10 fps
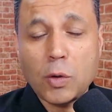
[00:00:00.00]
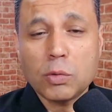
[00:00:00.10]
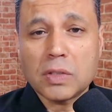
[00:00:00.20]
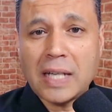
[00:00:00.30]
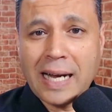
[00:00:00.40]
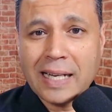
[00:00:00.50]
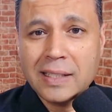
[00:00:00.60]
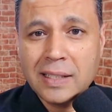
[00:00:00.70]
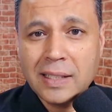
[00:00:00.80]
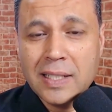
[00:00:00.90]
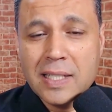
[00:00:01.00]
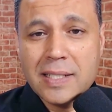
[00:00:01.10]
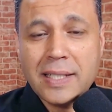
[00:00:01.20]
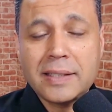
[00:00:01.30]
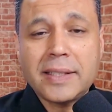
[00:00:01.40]
in another state.
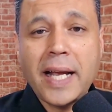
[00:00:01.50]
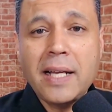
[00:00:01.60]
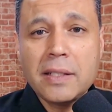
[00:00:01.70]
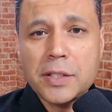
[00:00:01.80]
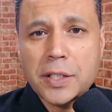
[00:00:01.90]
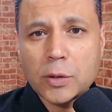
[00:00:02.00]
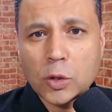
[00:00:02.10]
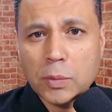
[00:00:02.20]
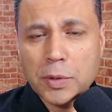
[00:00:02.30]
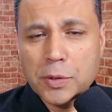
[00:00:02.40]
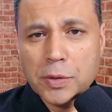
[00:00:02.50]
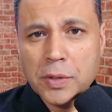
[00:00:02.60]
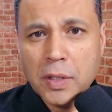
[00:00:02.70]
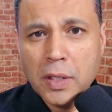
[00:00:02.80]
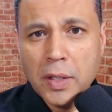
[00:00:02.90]
They had to go back
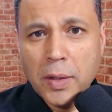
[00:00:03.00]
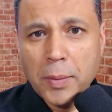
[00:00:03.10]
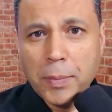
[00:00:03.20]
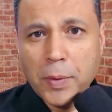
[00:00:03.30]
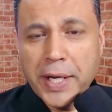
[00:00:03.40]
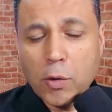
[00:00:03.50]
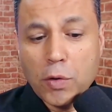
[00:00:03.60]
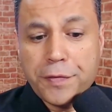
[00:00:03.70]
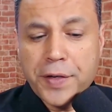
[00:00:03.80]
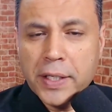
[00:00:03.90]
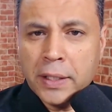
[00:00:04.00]
hundreds of miles.